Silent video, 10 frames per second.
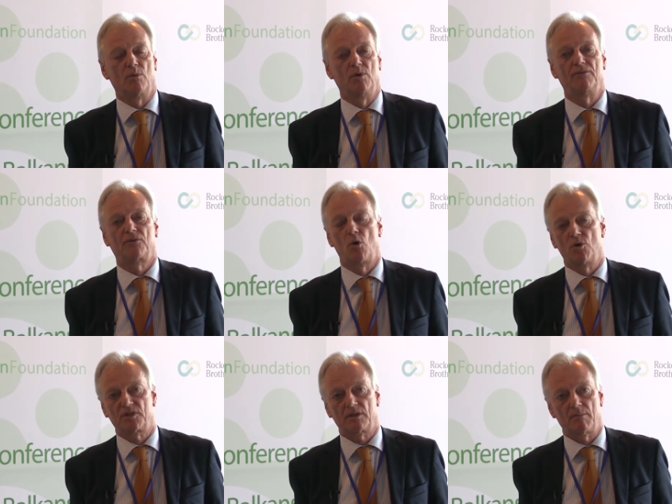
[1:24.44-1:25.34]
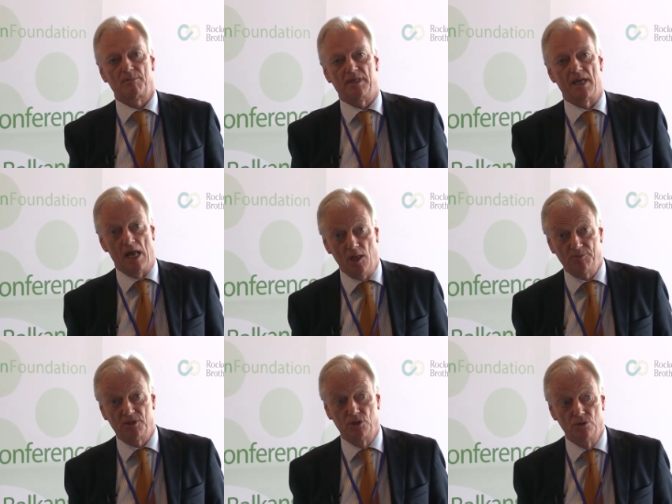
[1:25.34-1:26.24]
we've, of course, been
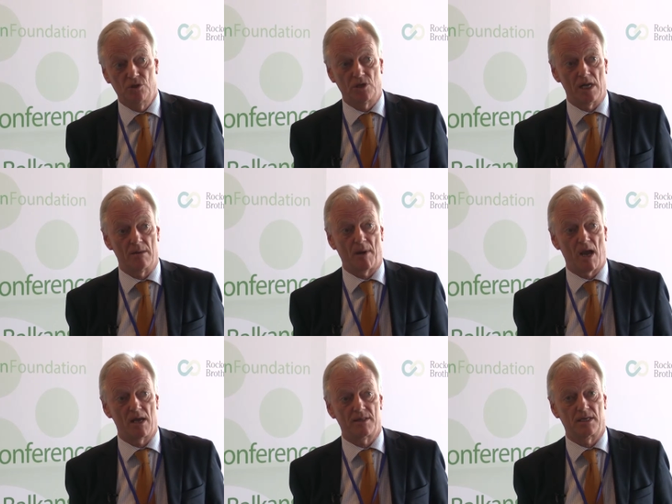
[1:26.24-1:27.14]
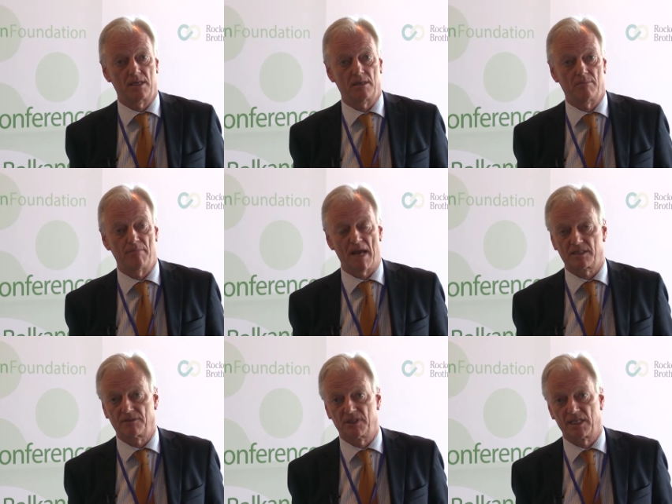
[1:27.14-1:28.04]
helped hugely by the
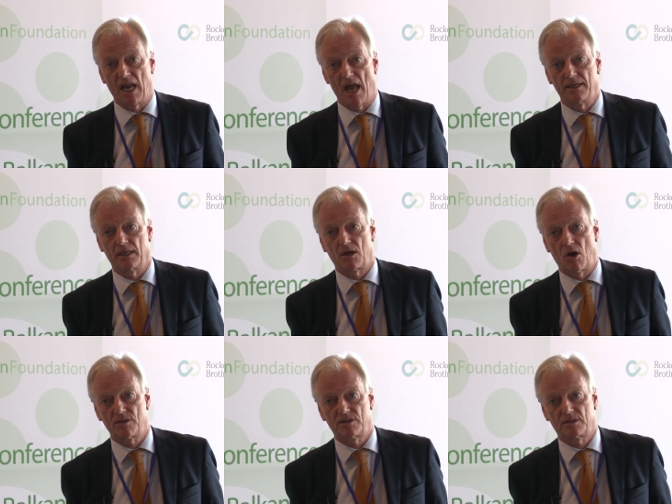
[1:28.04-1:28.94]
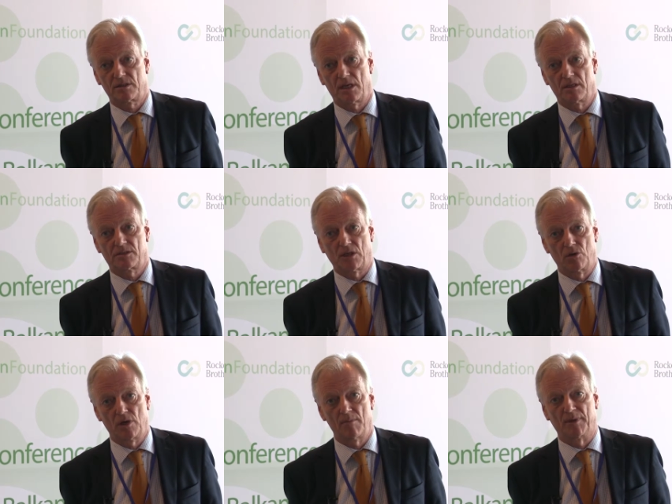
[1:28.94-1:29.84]
massive decline in costs in
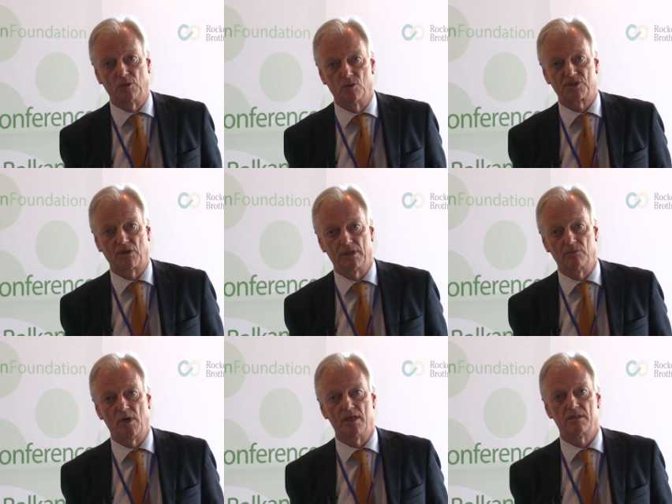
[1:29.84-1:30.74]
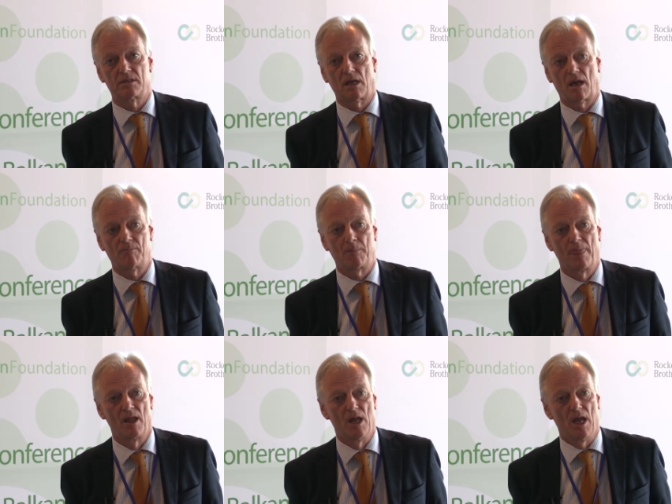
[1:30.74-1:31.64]
solar, but also in wind
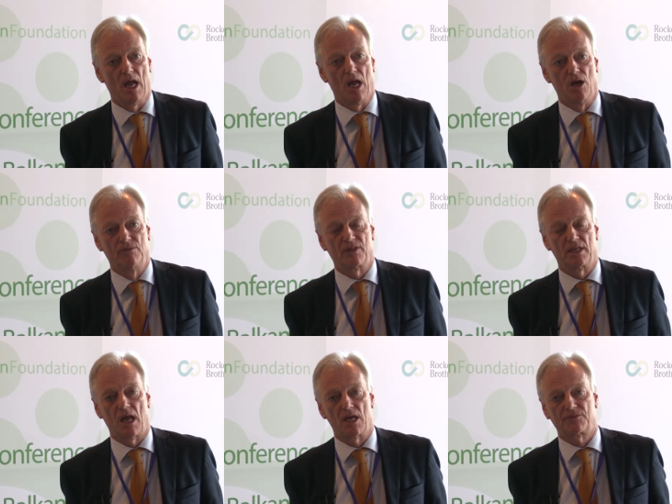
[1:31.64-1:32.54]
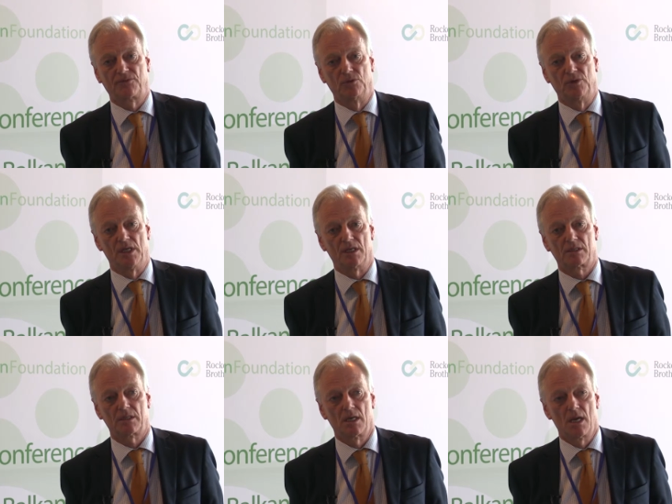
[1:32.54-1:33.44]
over the last few
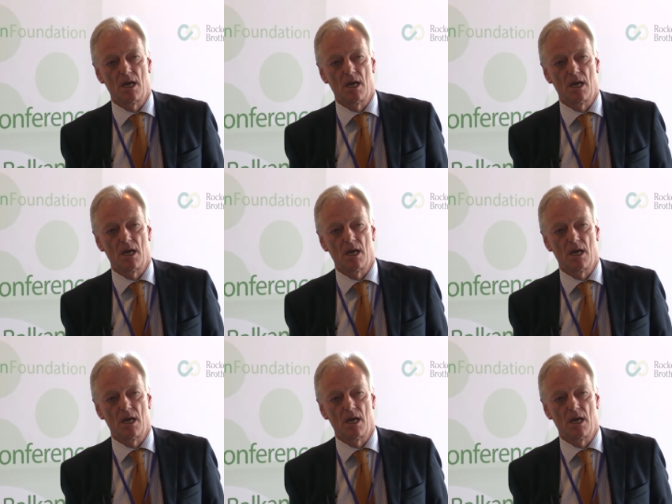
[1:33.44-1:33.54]
years.